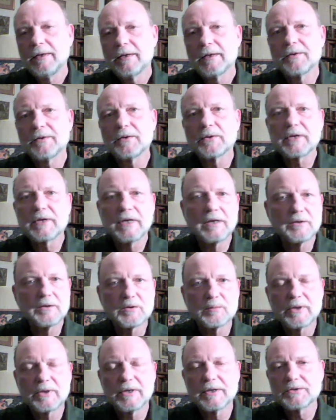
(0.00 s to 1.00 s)
and their
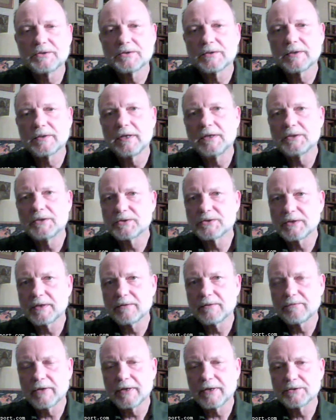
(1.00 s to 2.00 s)
counterparts in nations
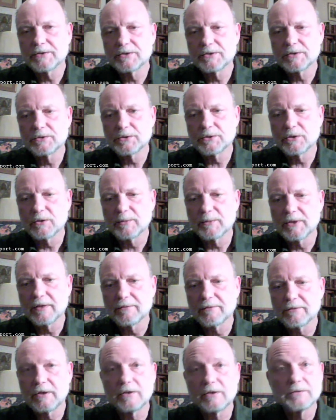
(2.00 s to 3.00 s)
like France and Germany
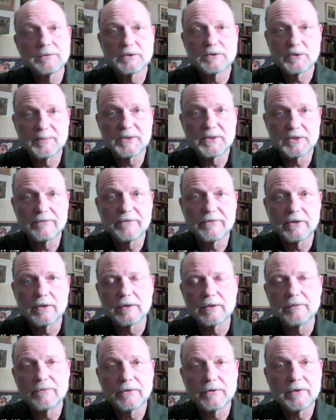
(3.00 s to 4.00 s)
have called
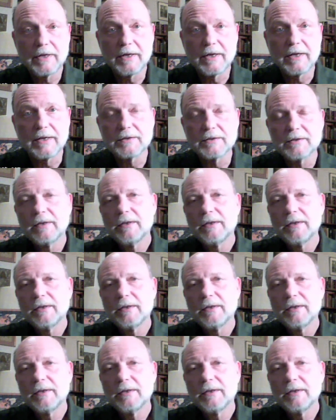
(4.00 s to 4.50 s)
specifically for that.